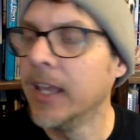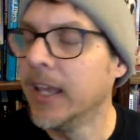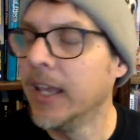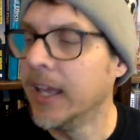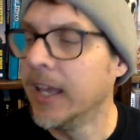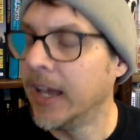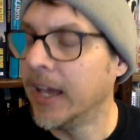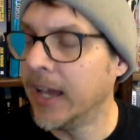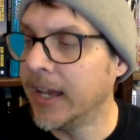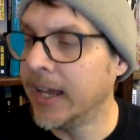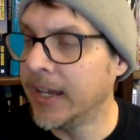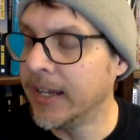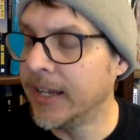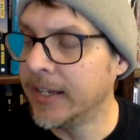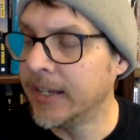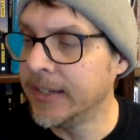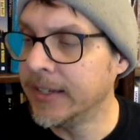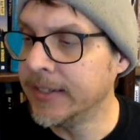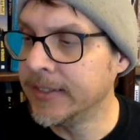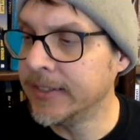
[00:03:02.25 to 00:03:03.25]

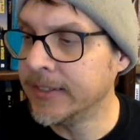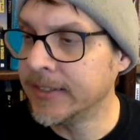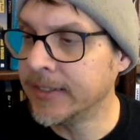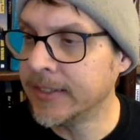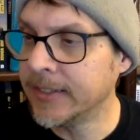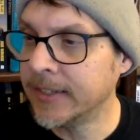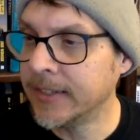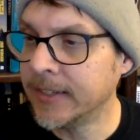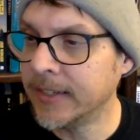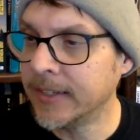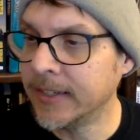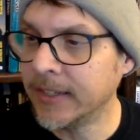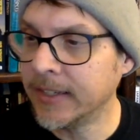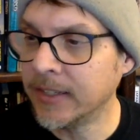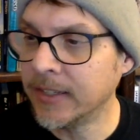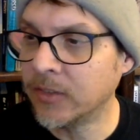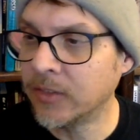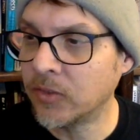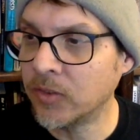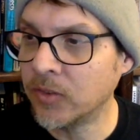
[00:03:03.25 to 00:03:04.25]
And it's